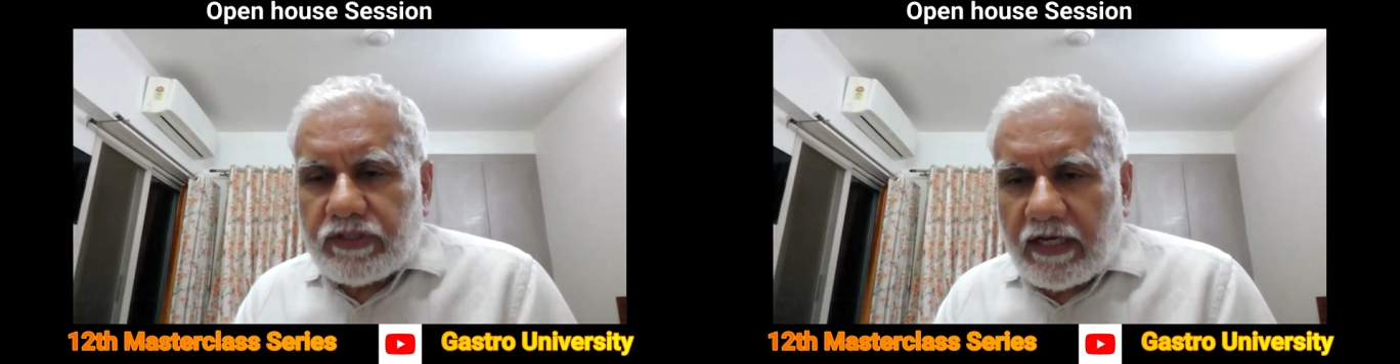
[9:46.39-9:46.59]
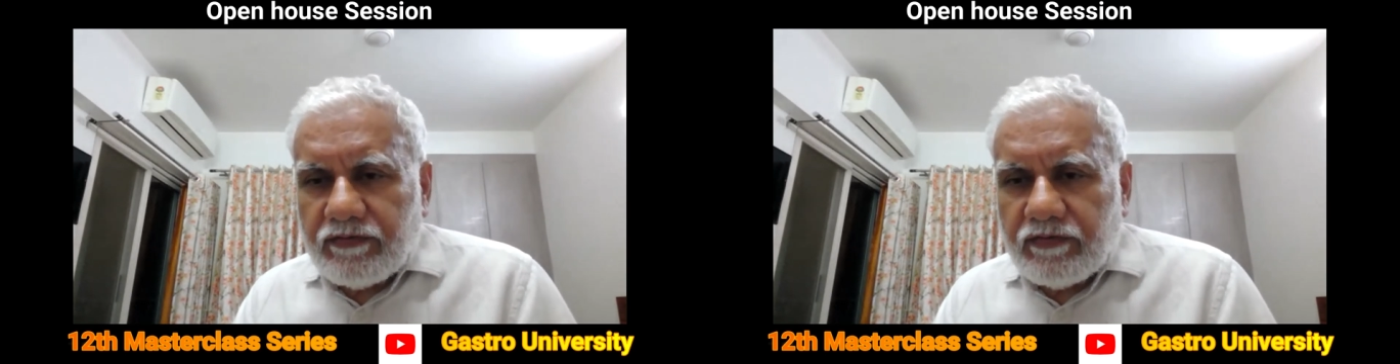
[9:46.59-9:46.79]

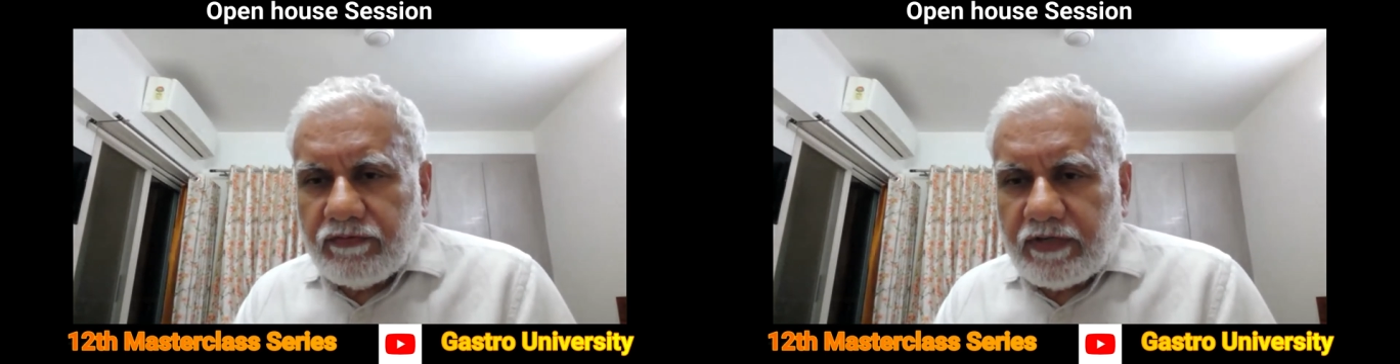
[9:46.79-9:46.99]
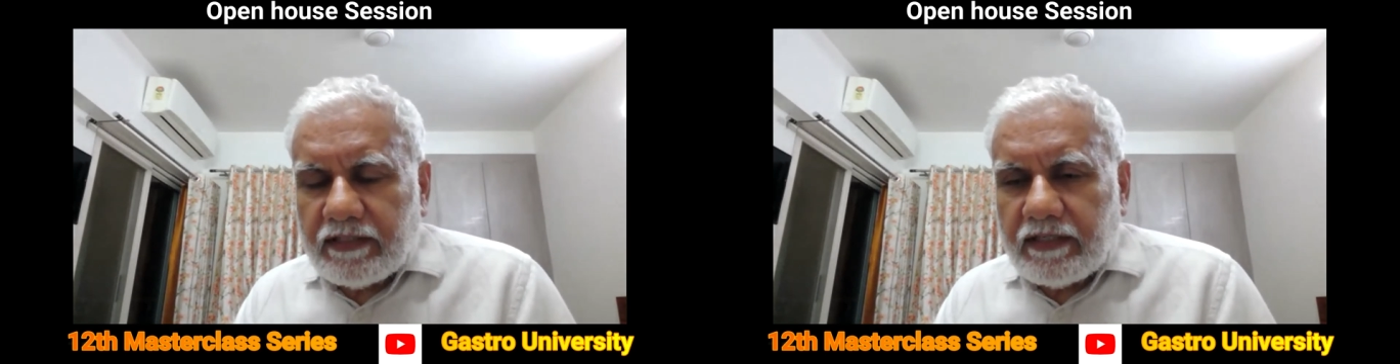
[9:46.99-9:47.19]

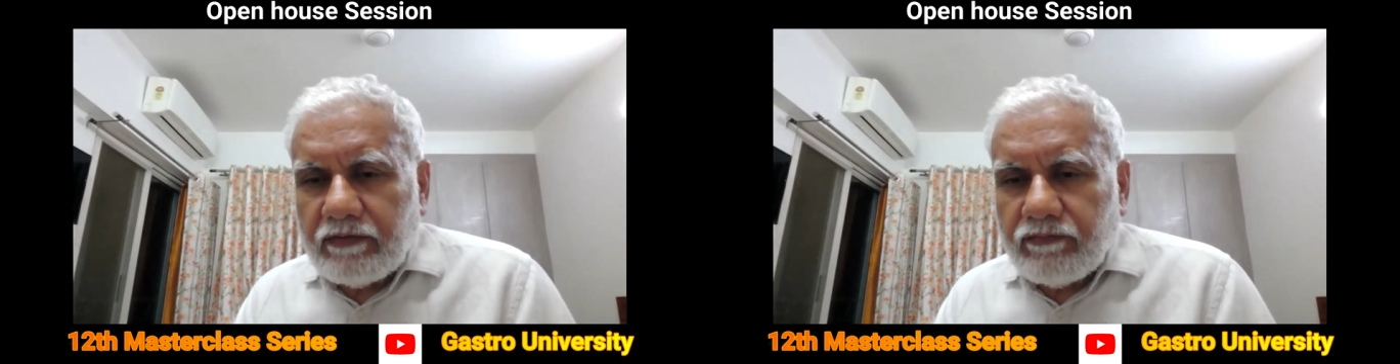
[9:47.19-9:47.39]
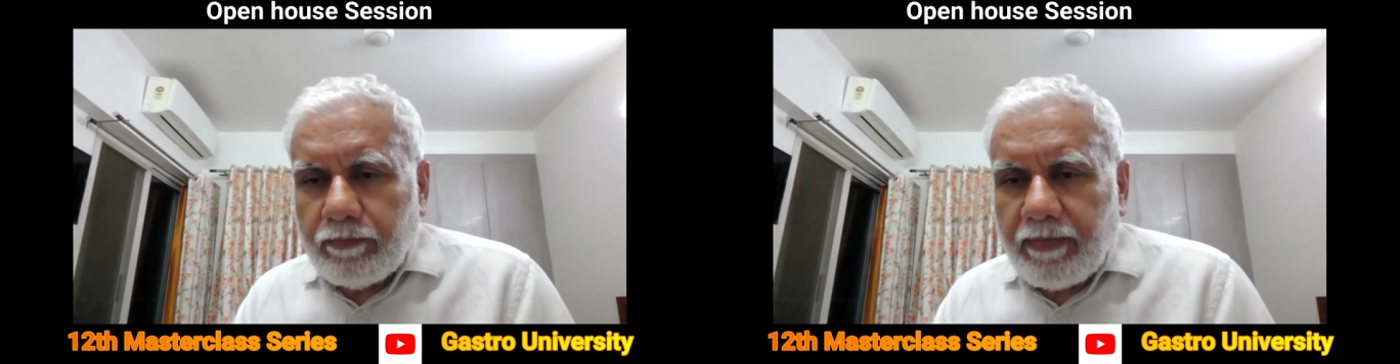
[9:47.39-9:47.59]
Sastry said,
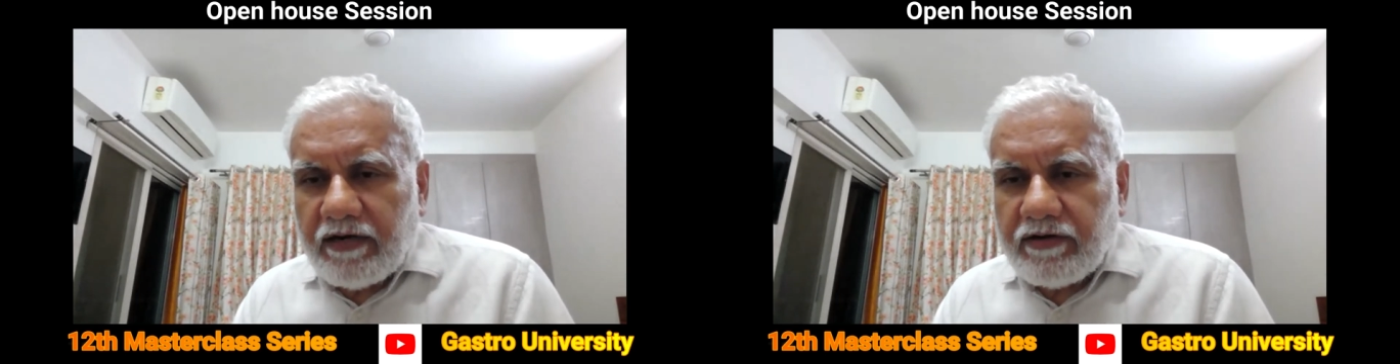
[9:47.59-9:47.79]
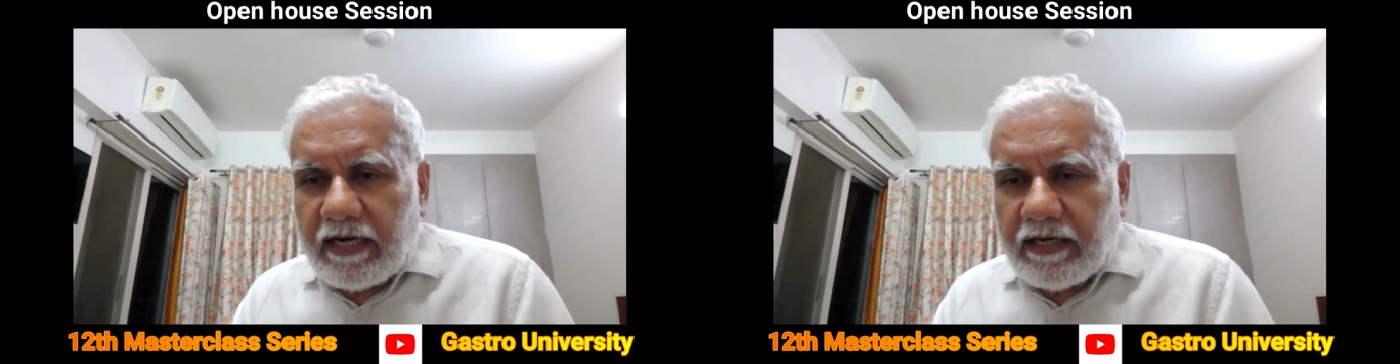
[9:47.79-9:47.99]
that for
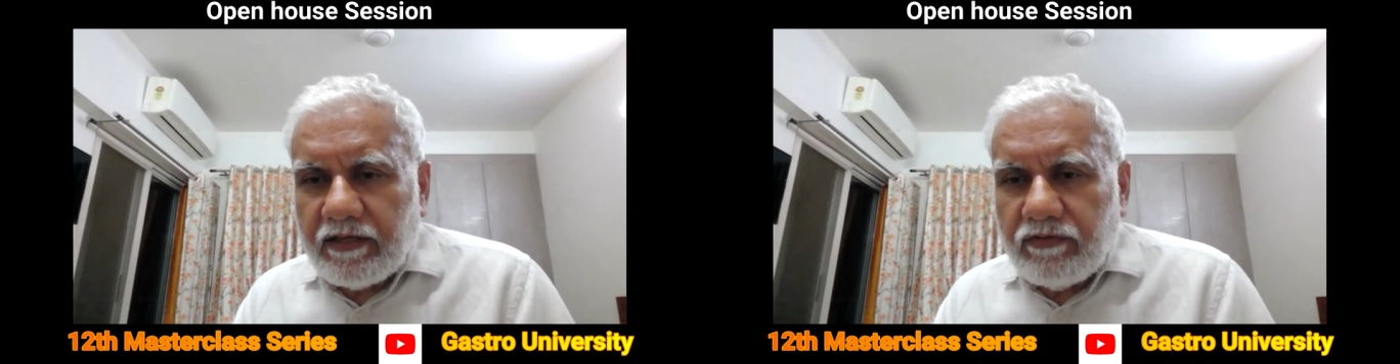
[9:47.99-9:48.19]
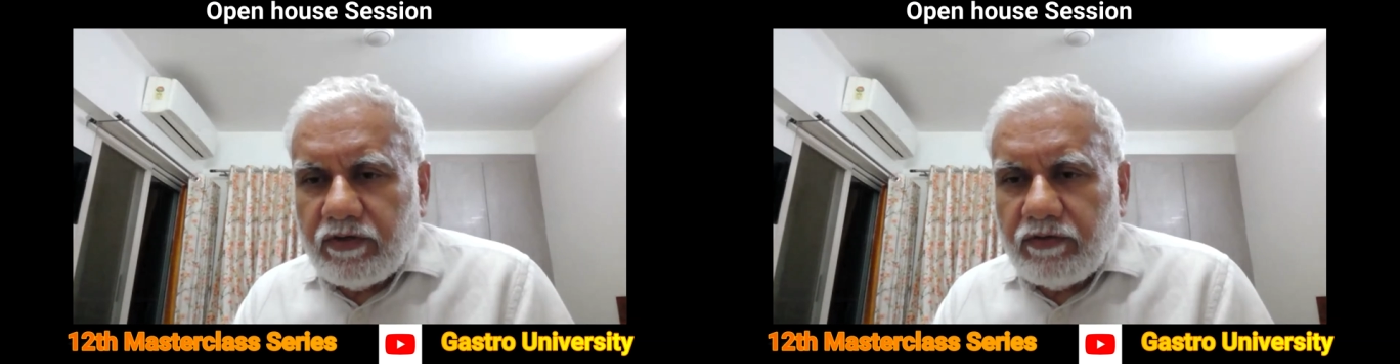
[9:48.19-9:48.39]

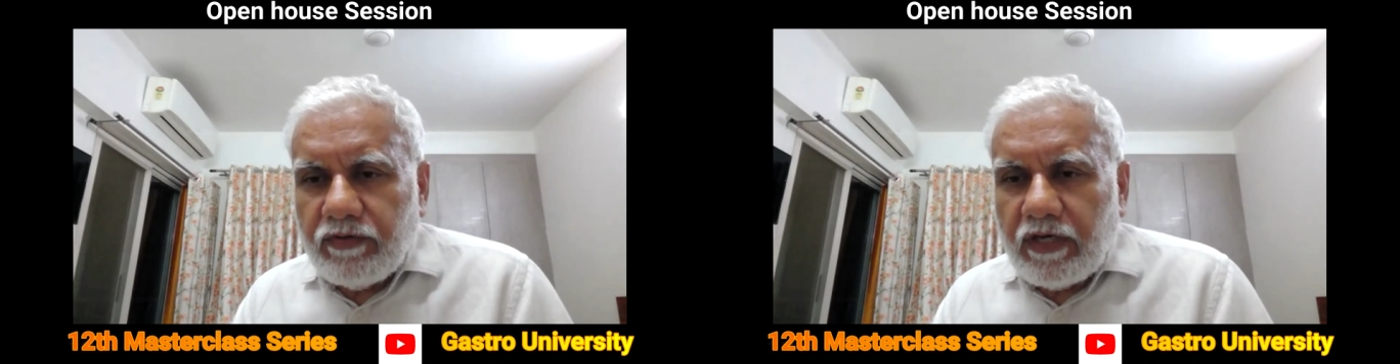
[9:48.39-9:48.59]
pancreatic injury,